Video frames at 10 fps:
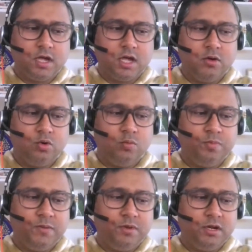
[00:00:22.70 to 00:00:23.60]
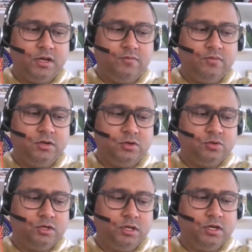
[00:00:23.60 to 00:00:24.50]
I hope people are able
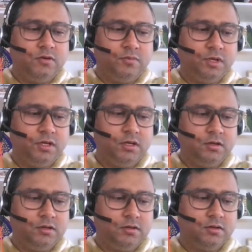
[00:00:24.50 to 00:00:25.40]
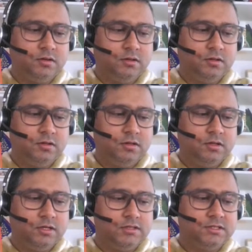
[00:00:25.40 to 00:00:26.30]
to hear me
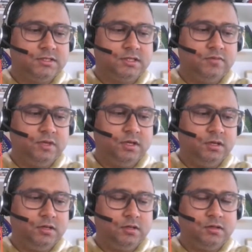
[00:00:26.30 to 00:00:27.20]
and see me.